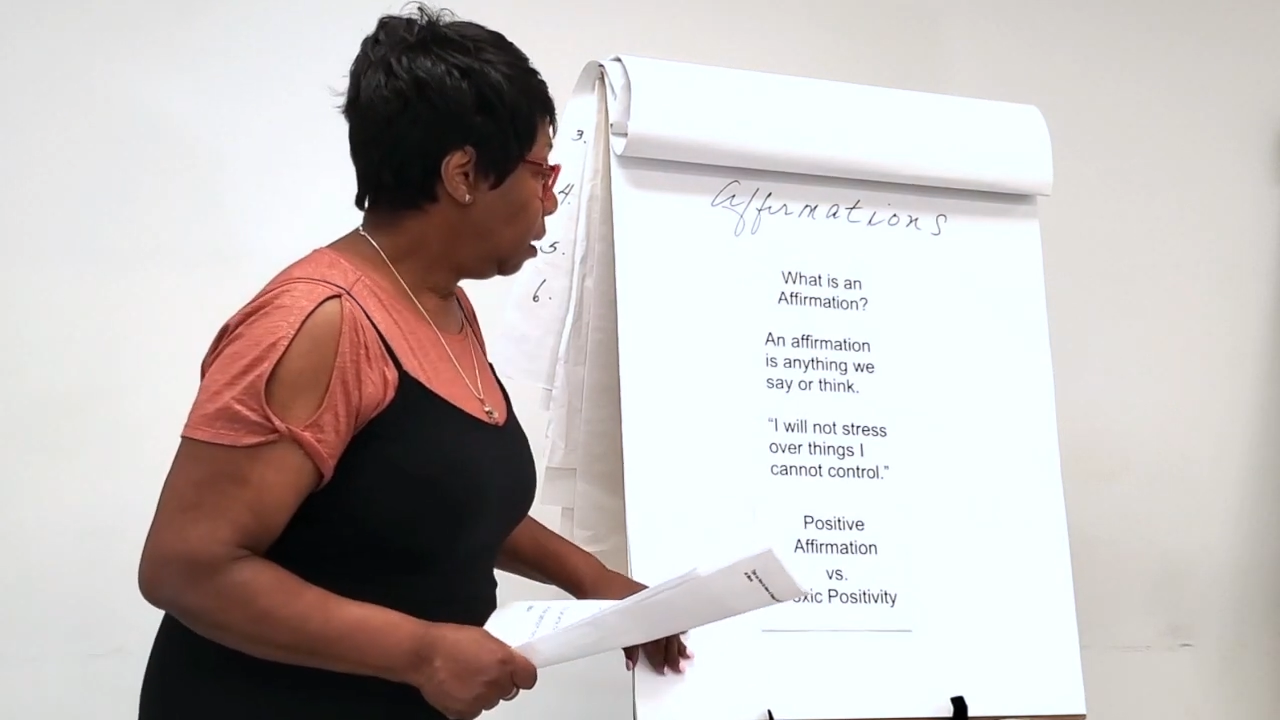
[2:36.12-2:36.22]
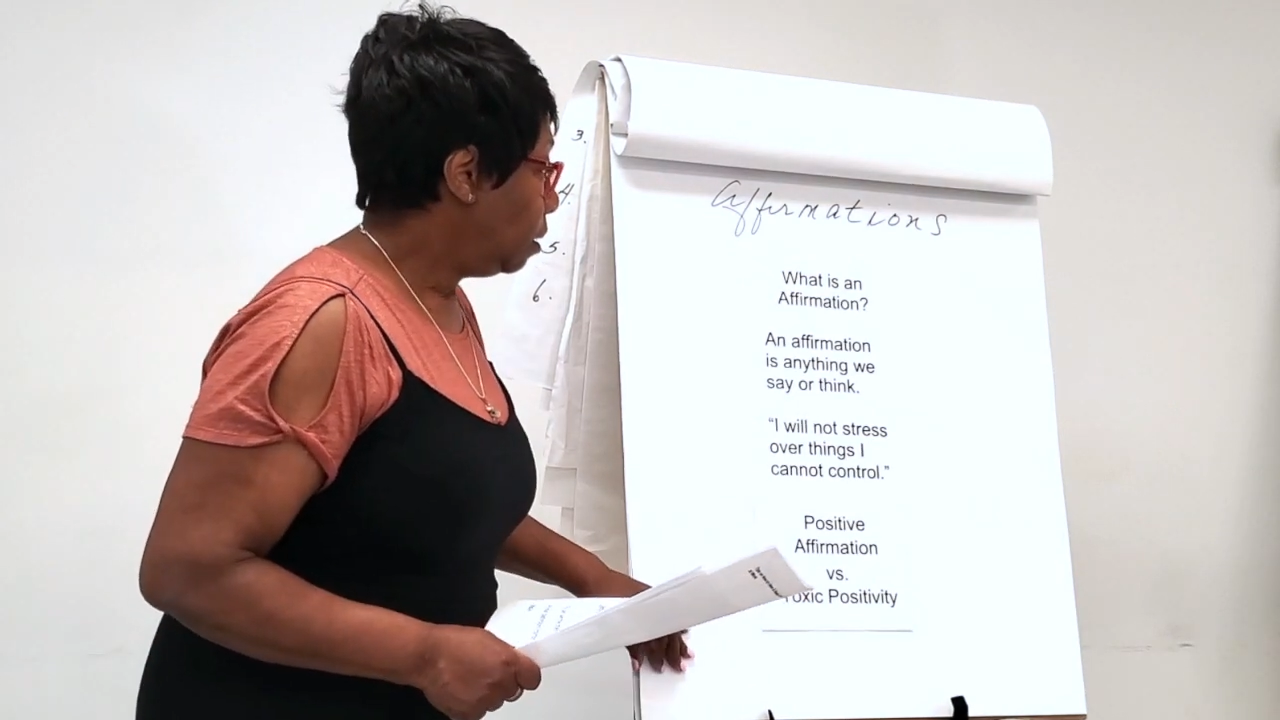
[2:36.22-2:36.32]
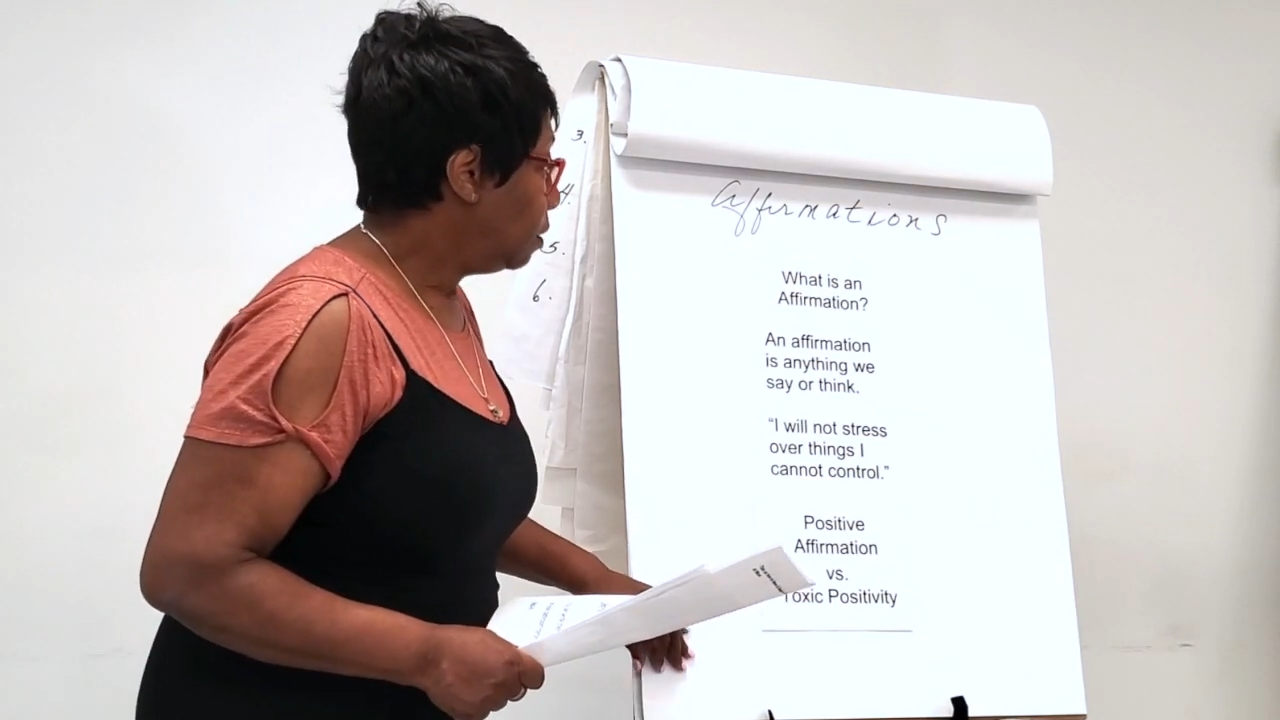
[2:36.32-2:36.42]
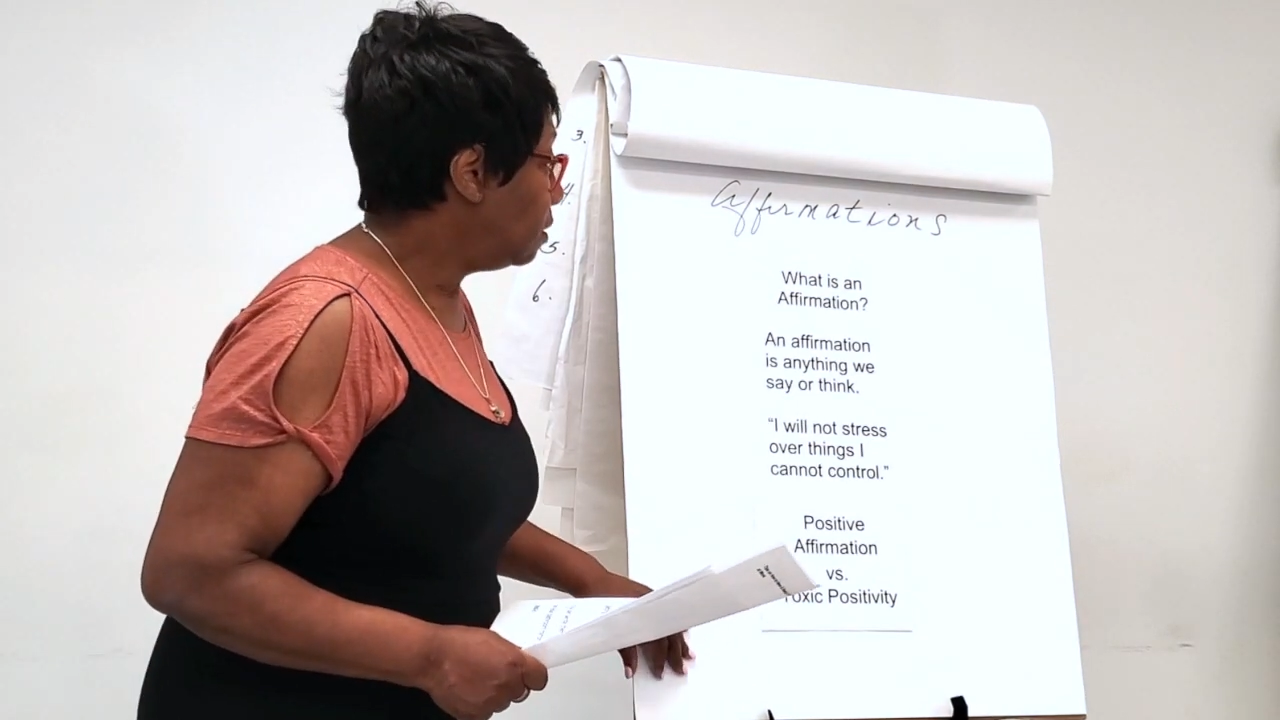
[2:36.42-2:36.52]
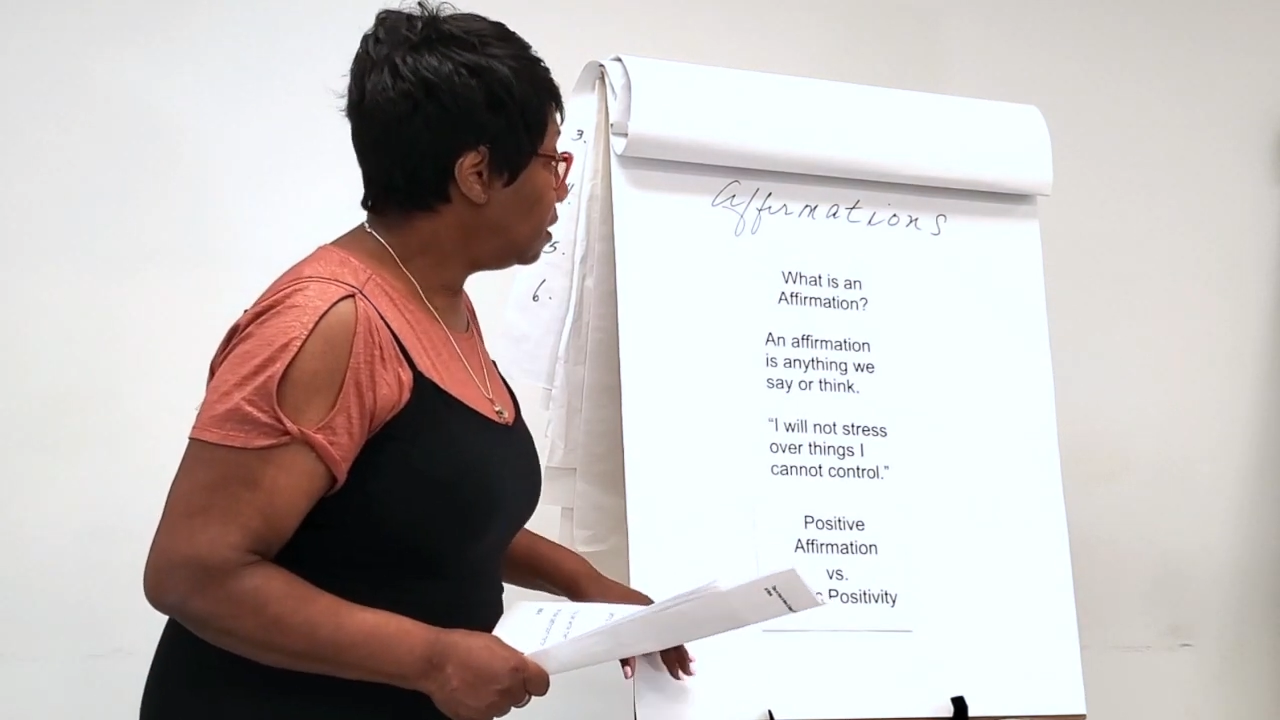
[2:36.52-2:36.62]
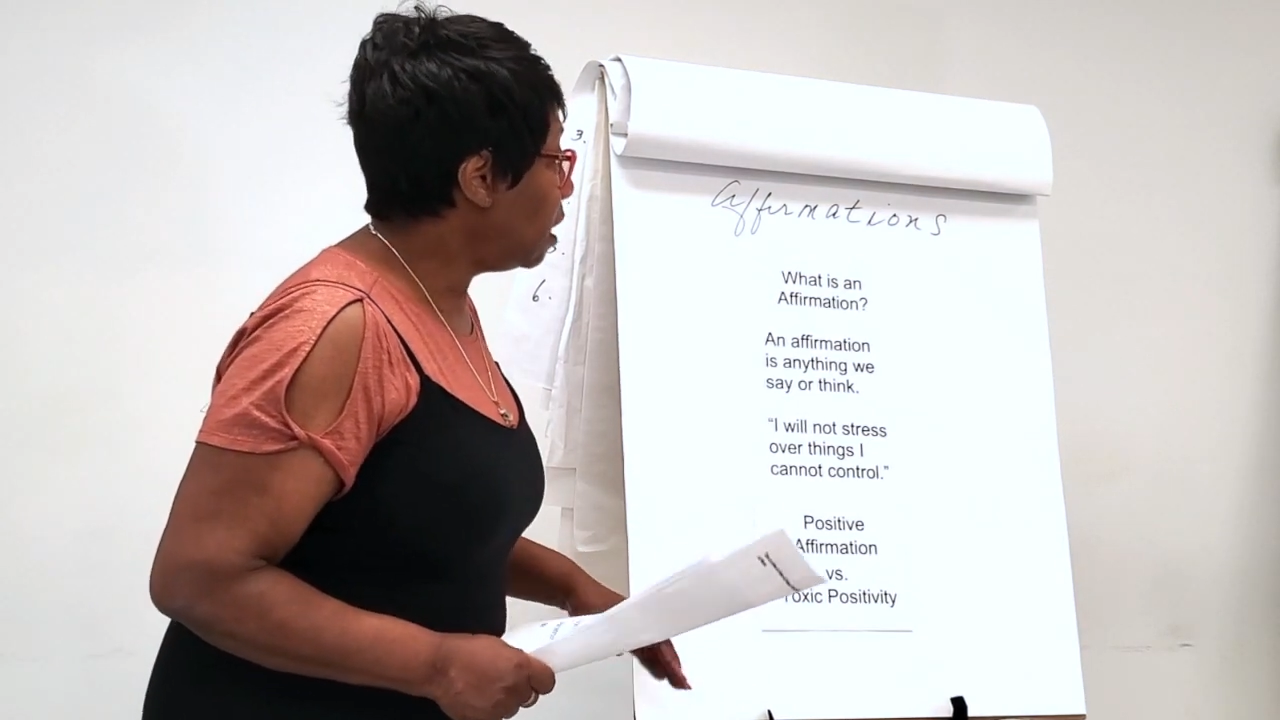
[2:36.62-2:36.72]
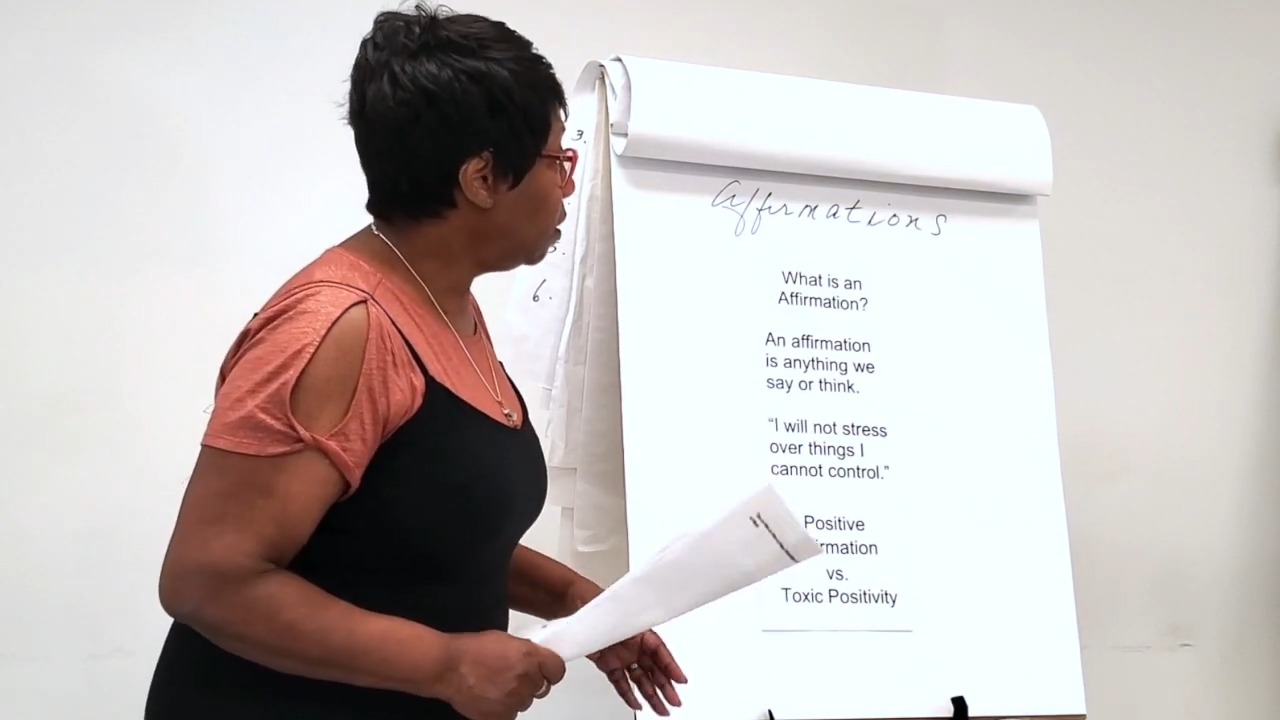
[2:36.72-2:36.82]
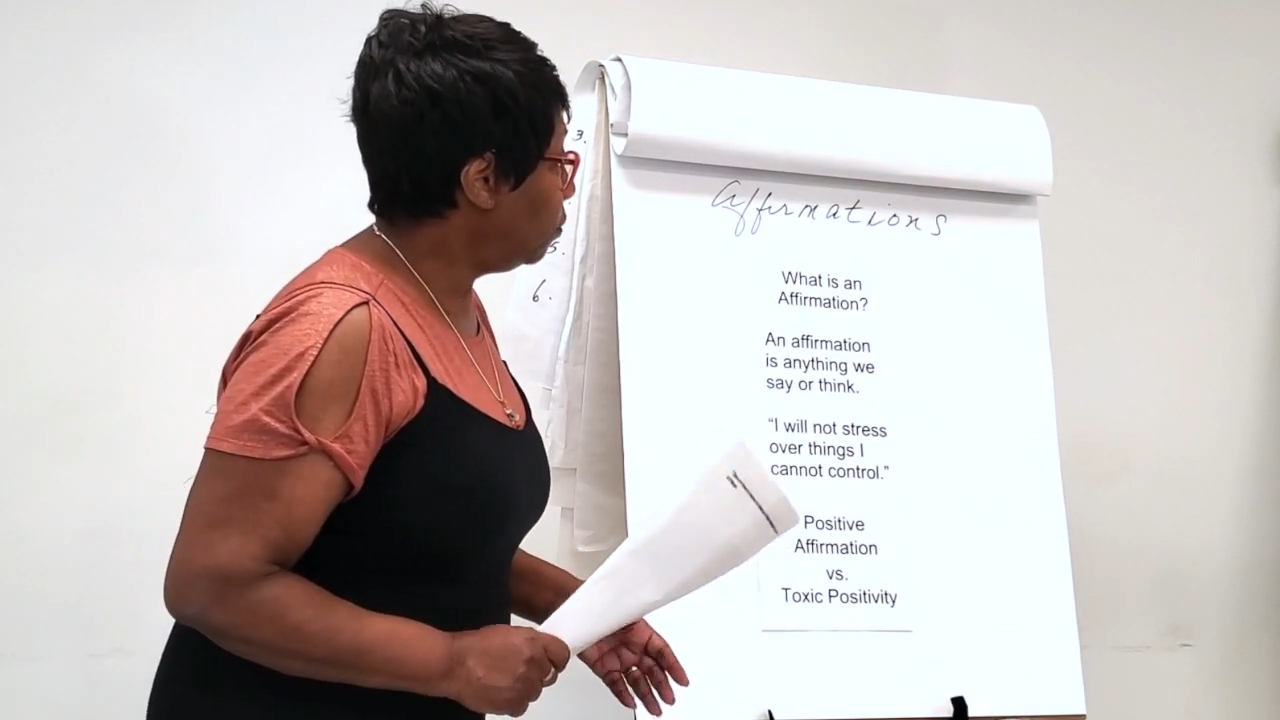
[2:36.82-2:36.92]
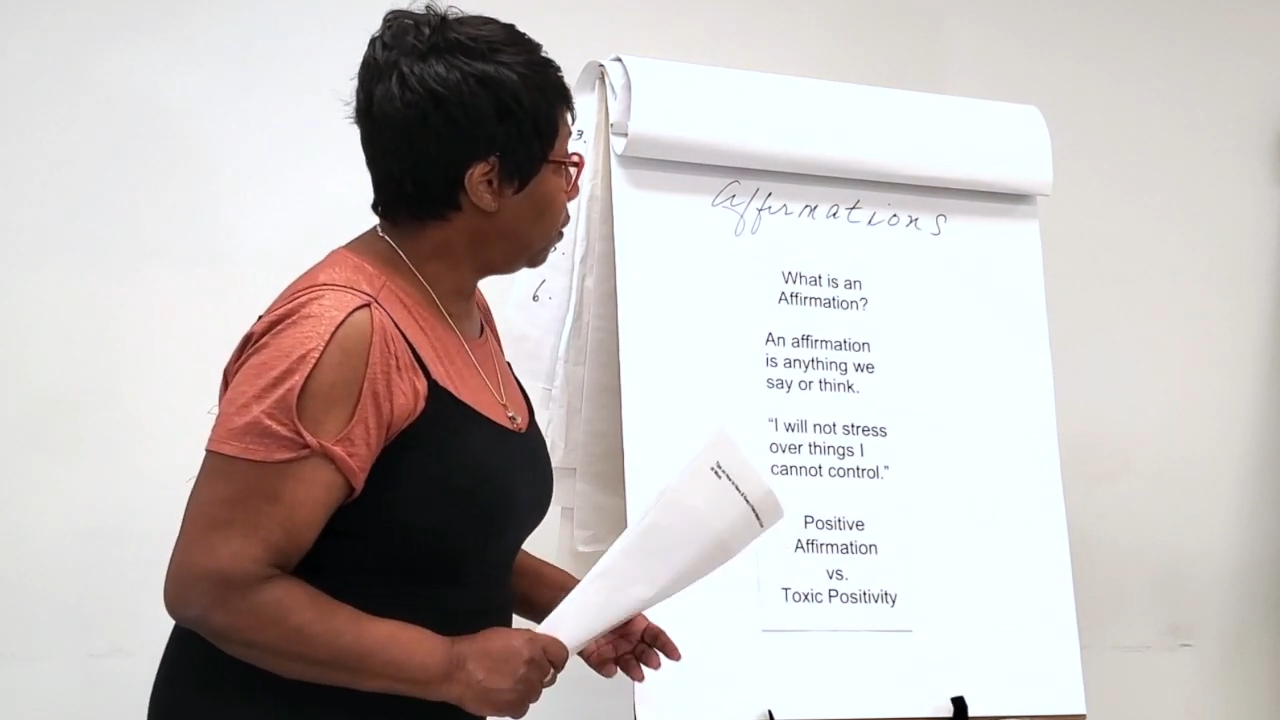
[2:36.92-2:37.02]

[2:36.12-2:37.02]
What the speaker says: The second